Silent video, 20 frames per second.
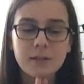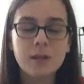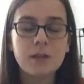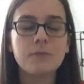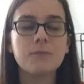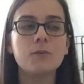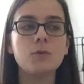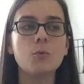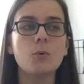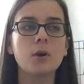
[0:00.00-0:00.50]

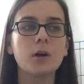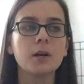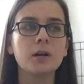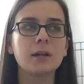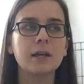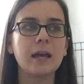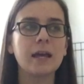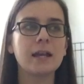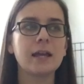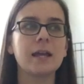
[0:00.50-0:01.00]
if you are
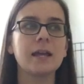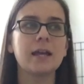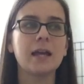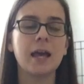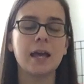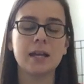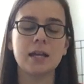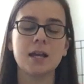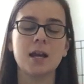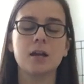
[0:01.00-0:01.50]
getting
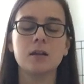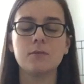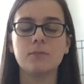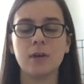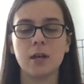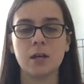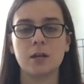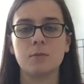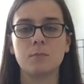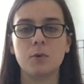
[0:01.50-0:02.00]
any kind of
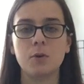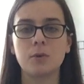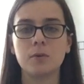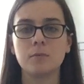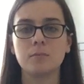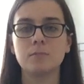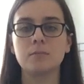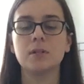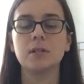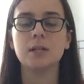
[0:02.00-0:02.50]
animal.
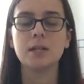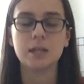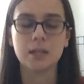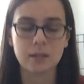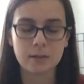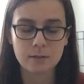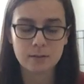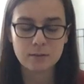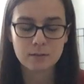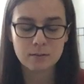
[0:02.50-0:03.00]

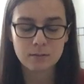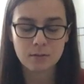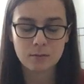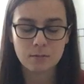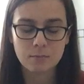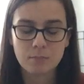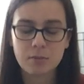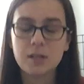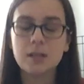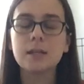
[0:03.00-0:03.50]
Please
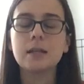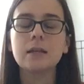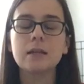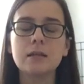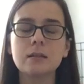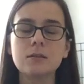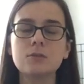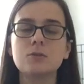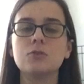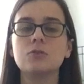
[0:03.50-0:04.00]

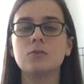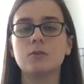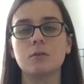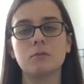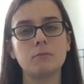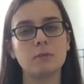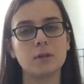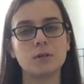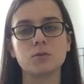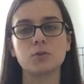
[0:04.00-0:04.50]
do your
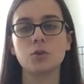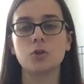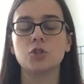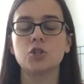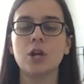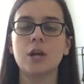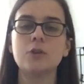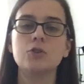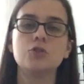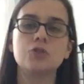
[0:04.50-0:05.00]
research,
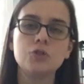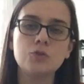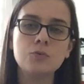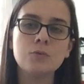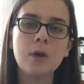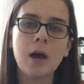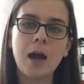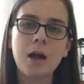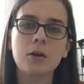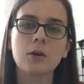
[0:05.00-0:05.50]
and do
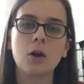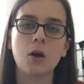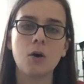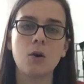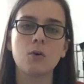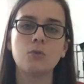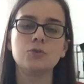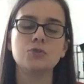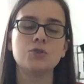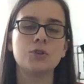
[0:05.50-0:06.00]
not
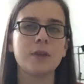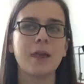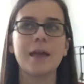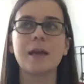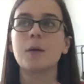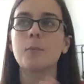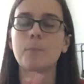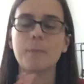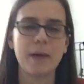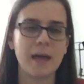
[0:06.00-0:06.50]
go to like
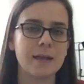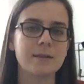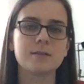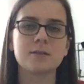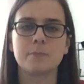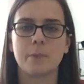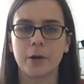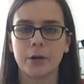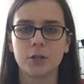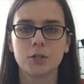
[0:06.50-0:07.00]

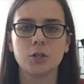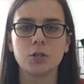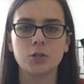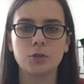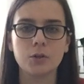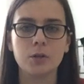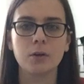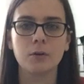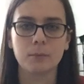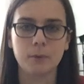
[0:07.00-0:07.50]
PetSmart to do
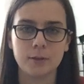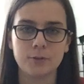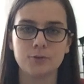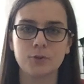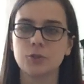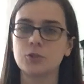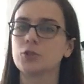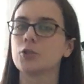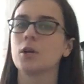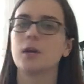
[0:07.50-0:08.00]
your
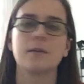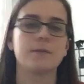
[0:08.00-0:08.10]
research.